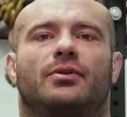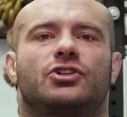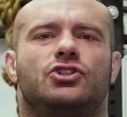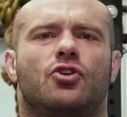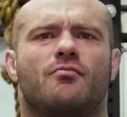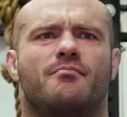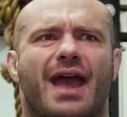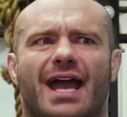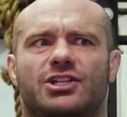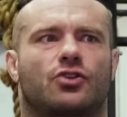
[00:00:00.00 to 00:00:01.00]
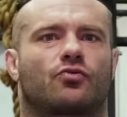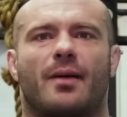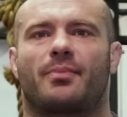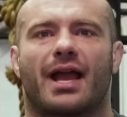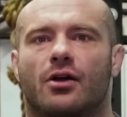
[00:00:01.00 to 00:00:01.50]
But there's no magic
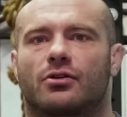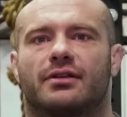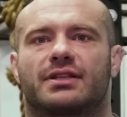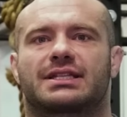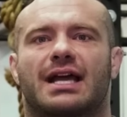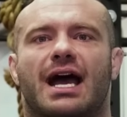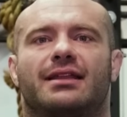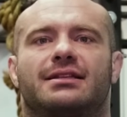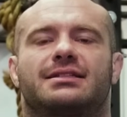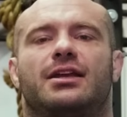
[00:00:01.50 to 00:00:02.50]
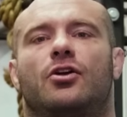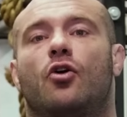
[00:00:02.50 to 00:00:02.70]
rep counter in the sky that's saying,